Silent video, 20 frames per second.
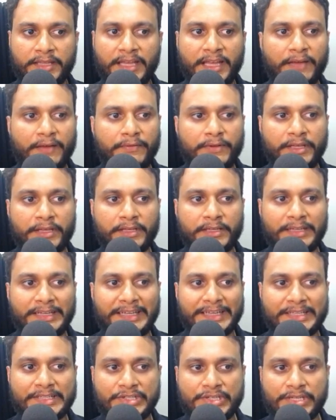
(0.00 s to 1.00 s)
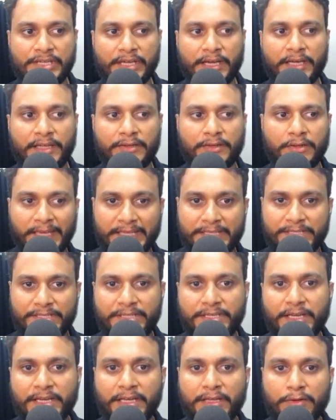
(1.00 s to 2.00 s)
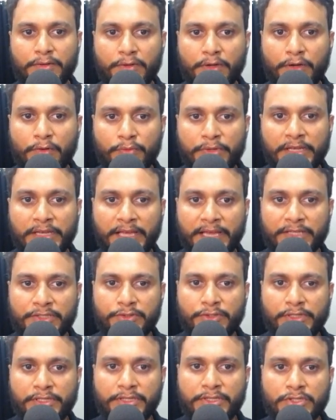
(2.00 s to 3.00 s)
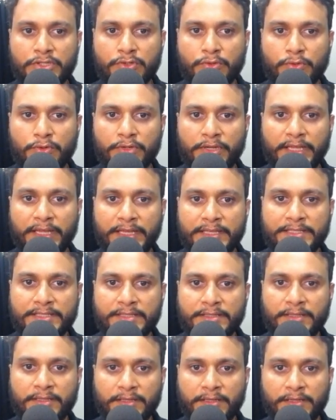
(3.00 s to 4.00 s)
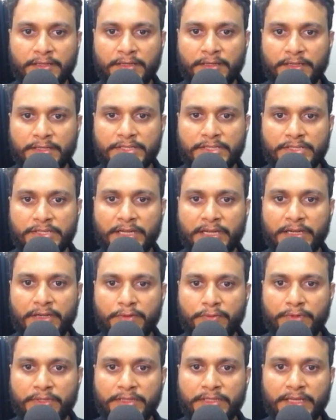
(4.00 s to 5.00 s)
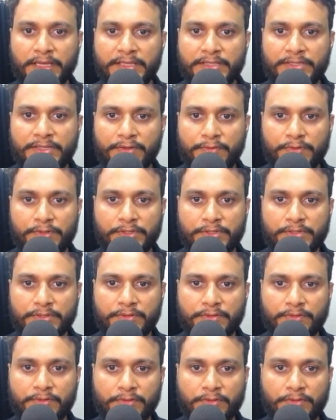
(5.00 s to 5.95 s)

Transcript: then I have taken an str. Str will actually store S starred with S reverse.